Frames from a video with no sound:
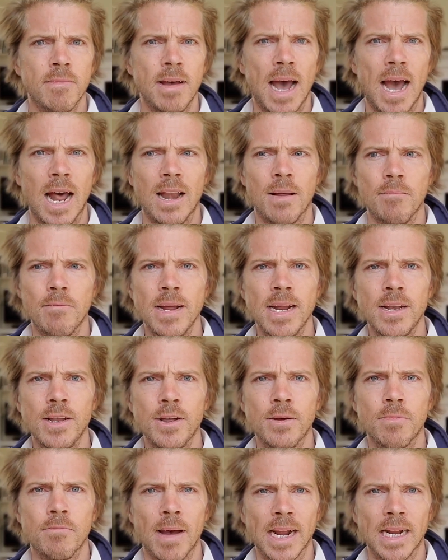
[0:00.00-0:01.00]

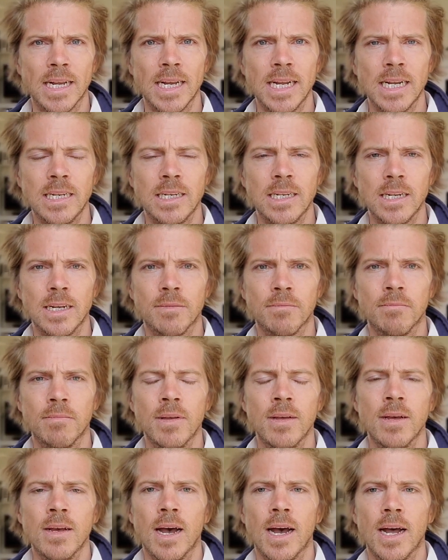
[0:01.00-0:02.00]
aluminium, magnesium,
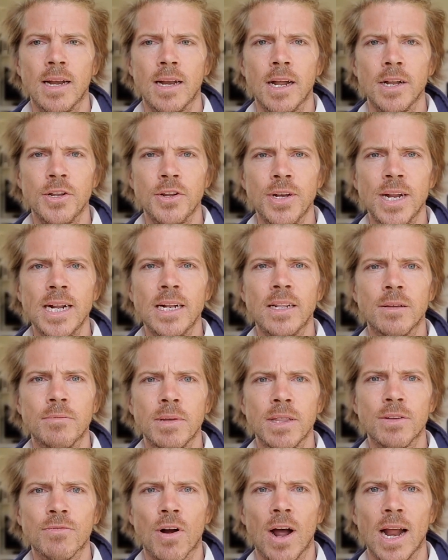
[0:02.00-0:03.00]
and you need them
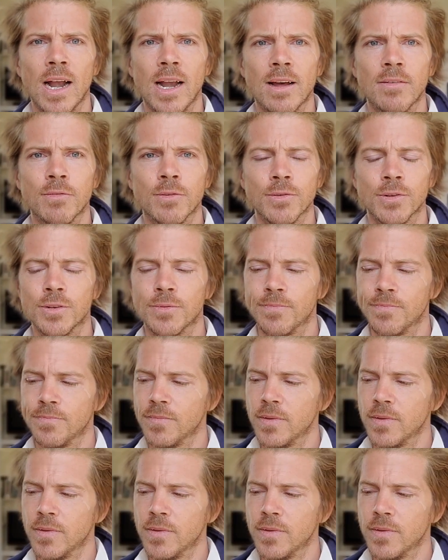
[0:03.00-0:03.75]
in the right levels.